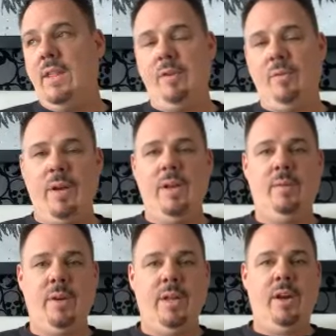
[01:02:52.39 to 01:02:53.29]
They really,
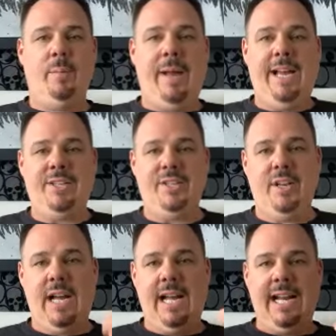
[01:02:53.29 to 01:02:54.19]
really are
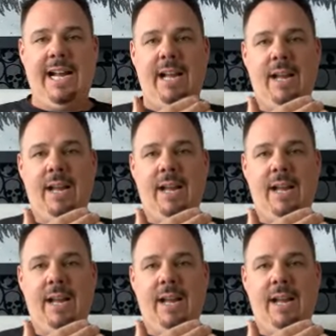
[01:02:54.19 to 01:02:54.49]
passionate. I got,